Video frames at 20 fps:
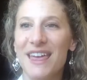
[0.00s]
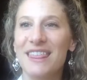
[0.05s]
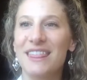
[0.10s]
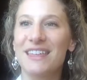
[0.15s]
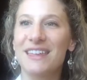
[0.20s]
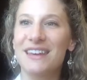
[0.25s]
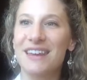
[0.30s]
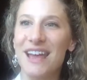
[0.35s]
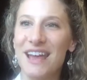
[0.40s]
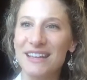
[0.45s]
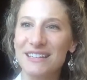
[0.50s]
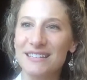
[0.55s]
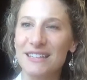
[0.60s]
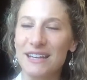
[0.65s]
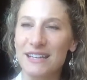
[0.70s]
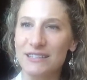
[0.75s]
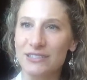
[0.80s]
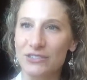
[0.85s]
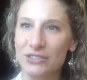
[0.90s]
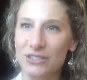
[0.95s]
The next
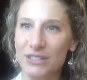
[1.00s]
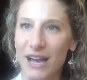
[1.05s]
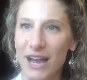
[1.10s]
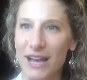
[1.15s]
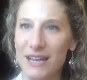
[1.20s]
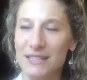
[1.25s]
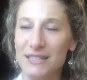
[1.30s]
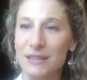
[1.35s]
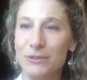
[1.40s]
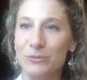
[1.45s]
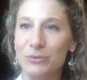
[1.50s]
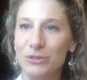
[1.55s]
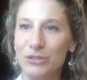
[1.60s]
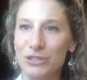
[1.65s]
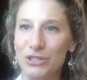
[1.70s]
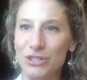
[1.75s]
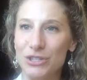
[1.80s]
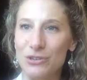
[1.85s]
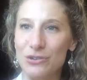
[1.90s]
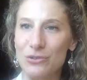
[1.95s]
exercise that we'll
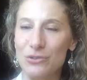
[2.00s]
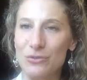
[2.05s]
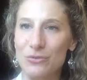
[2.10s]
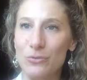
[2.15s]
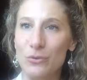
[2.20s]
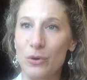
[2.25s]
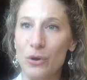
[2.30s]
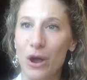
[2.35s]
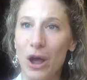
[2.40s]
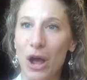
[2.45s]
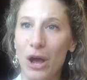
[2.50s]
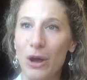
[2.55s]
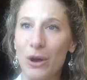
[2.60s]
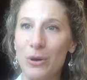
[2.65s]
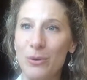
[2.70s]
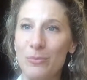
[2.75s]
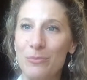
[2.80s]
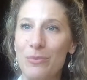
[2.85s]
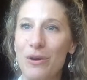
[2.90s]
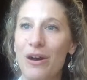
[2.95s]
do will
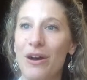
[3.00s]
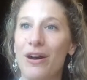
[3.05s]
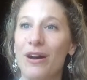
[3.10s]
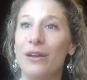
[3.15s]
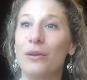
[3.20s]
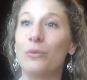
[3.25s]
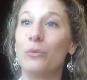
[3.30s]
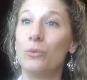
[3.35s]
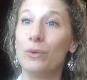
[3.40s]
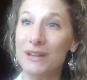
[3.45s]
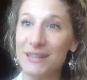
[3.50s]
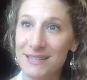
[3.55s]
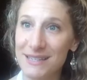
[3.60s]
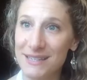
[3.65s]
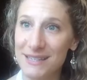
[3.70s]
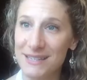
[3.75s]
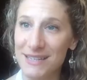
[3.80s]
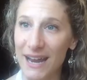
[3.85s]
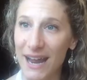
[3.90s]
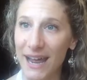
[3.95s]
come on
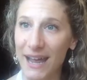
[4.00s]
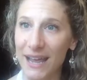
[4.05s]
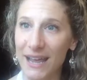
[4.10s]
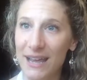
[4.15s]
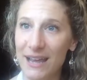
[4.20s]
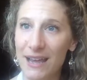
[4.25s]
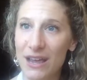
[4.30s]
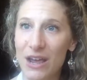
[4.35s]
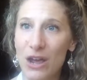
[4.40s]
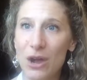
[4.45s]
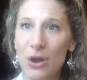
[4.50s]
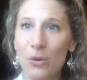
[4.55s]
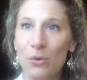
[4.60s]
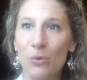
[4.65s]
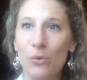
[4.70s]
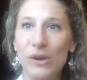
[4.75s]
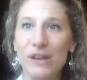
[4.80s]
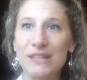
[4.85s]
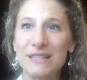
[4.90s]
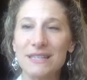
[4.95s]
Wednesday.
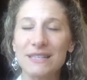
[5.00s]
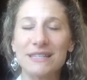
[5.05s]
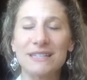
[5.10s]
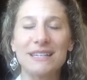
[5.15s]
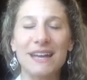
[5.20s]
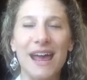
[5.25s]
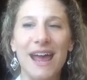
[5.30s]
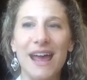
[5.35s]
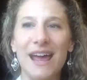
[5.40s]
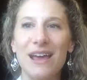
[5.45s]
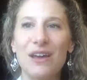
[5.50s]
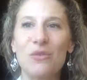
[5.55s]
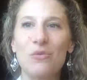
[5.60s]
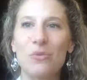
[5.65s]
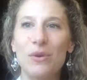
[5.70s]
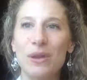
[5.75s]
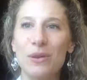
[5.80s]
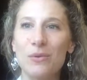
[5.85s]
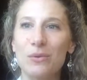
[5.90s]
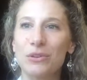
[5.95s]
Wednesday
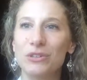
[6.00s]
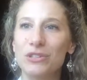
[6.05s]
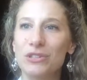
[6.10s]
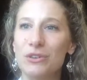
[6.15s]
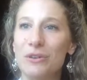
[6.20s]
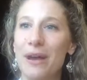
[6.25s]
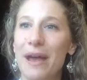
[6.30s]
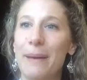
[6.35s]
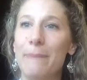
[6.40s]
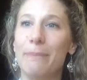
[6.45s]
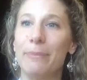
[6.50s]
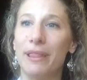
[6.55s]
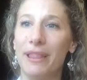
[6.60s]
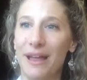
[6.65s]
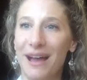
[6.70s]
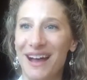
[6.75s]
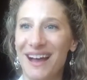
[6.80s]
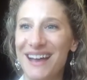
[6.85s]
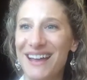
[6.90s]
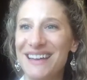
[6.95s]
we will do a
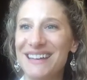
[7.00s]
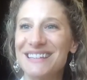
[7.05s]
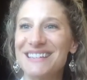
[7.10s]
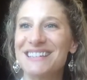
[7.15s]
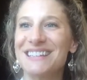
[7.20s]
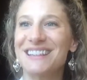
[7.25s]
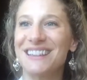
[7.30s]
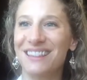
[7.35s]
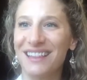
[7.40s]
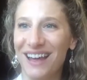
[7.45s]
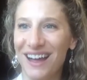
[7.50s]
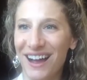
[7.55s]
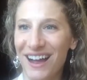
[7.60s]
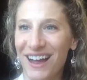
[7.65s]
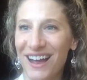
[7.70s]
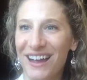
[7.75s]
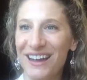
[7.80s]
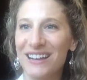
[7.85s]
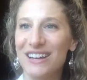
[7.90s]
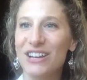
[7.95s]
blind
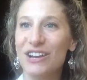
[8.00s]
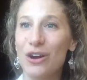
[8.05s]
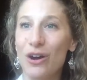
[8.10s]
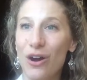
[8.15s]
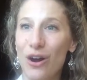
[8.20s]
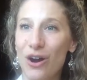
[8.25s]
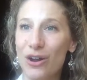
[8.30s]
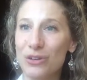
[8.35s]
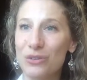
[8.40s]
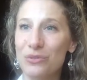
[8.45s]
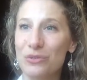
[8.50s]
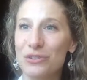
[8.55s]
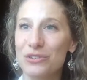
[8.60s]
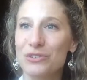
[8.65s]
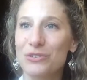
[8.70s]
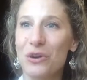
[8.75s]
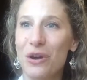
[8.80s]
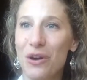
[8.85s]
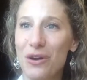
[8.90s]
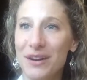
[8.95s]
line contour
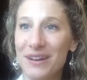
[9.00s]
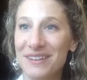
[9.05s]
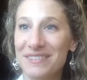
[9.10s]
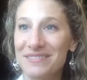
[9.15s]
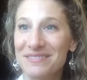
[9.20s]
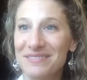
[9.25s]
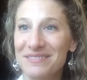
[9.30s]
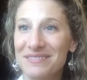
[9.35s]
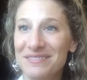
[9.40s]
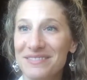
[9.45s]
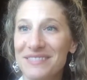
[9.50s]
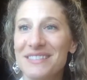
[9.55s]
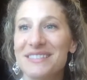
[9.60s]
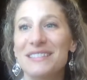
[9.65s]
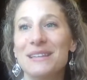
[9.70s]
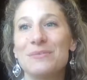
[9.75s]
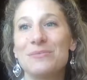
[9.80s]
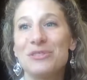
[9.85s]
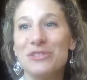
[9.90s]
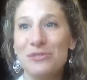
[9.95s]
drawing.
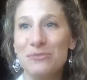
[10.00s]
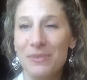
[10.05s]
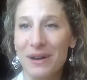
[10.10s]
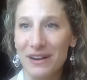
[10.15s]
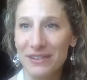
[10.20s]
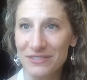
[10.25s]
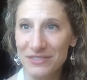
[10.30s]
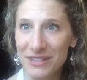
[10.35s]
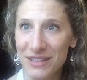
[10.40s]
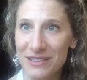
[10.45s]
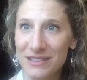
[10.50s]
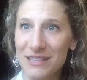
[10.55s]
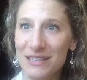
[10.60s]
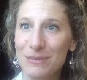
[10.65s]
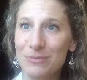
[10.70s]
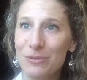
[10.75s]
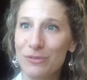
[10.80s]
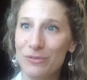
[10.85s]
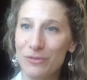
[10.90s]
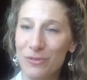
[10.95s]
Some of you might have done this
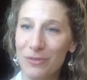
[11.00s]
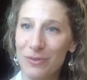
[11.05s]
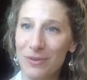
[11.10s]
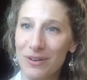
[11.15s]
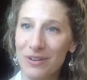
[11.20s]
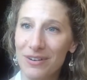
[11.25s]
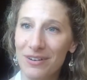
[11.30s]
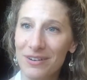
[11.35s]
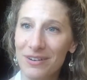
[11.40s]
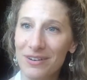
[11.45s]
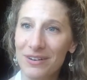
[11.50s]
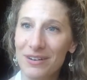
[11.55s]
before.